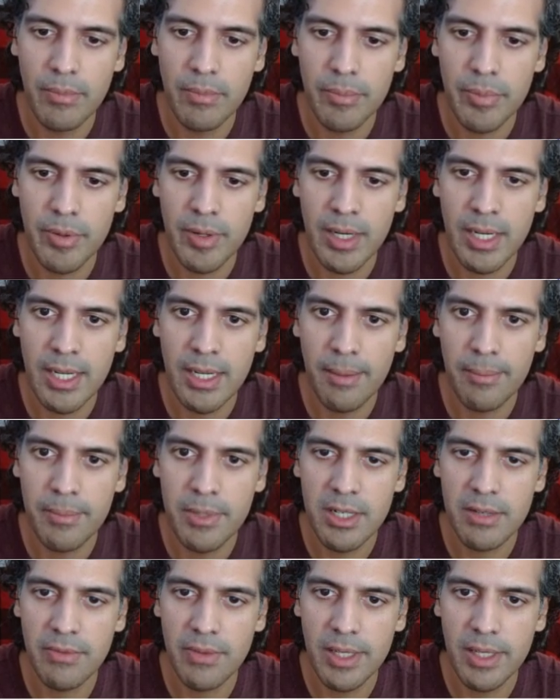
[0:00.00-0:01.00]

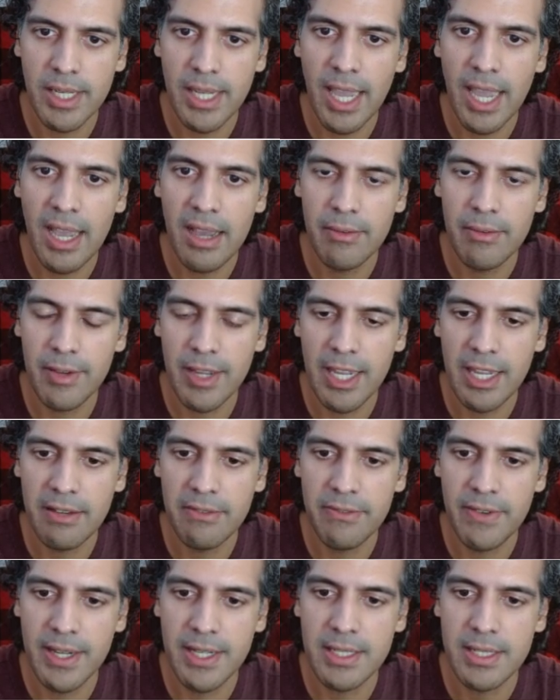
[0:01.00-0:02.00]
preemptively have a
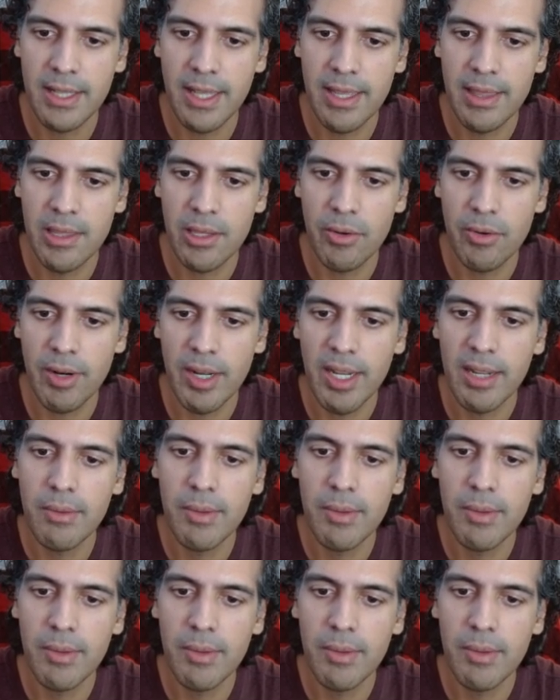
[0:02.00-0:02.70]
fixed length array.